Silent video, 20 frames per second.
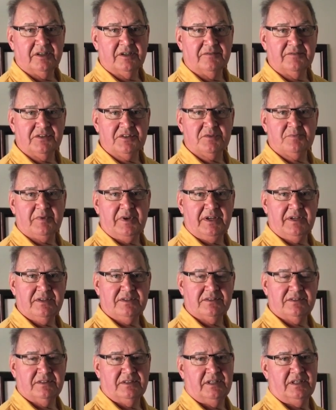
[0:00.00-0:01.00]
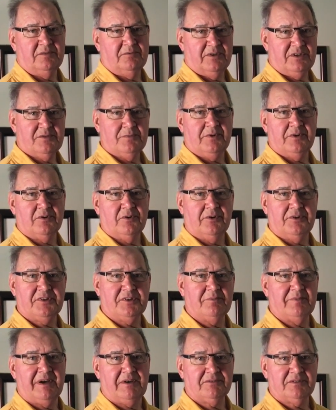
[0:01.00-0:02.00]
of the space in which we're going
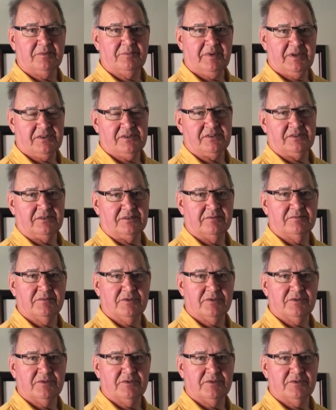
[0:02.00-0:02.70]
to mount the picture.